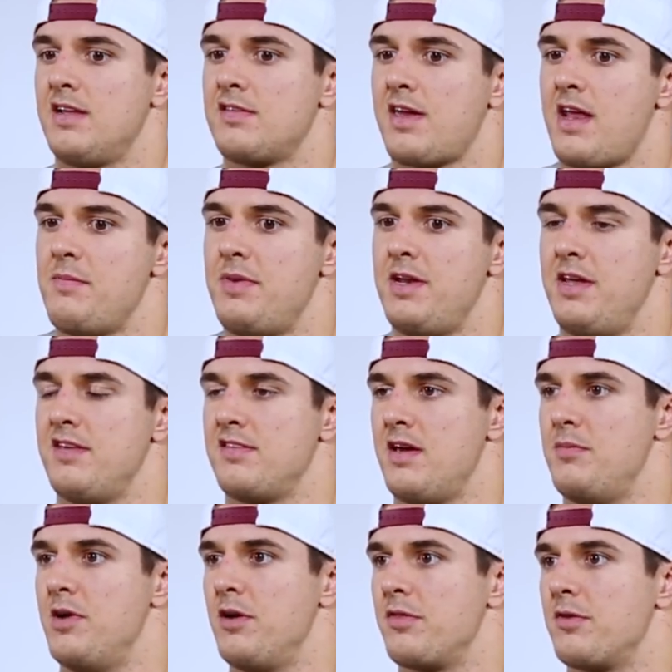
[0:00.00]
That's kind of been his
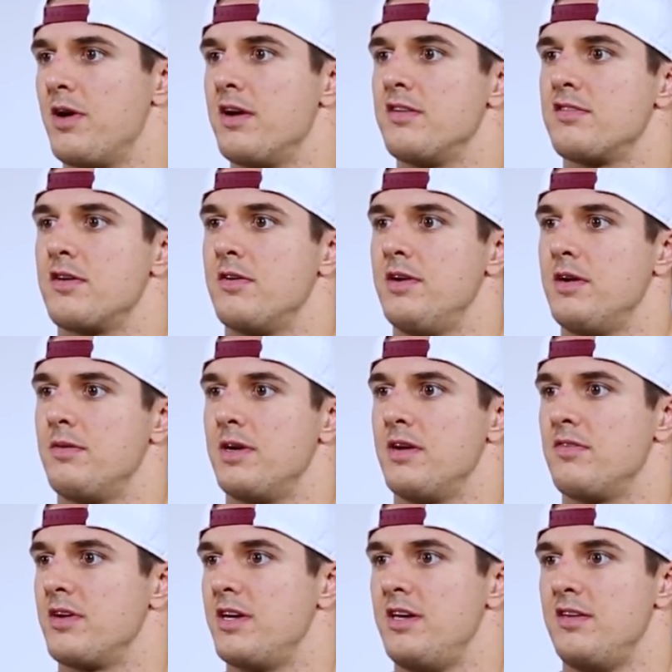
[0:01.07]
mo throughout his career.
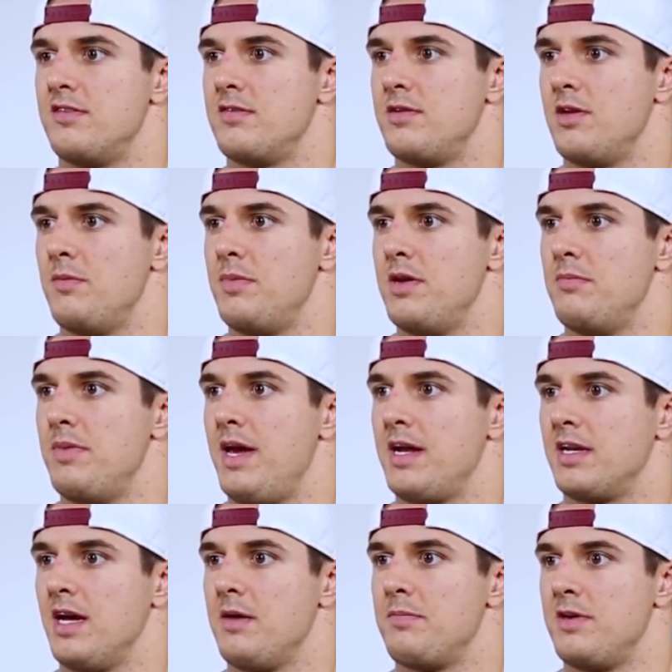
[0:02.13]
Whenever he's you know been
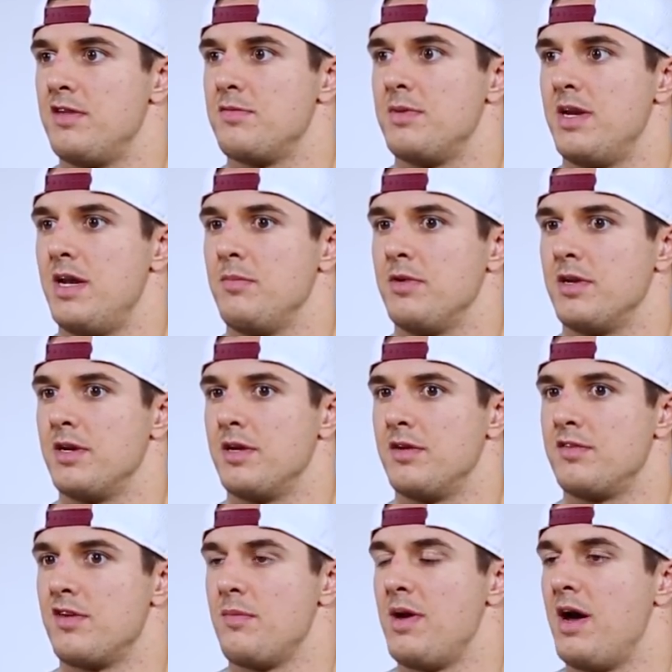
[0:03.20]
banged up, he's been able to
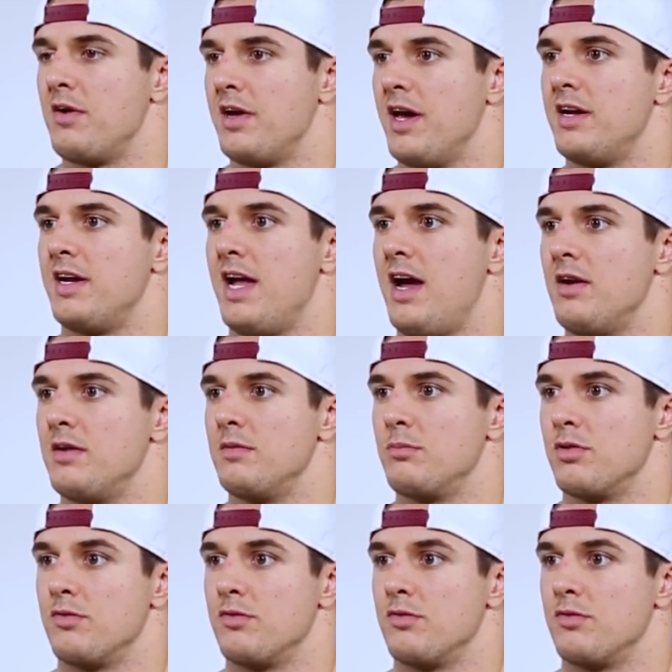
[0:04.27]
somehow gut it out and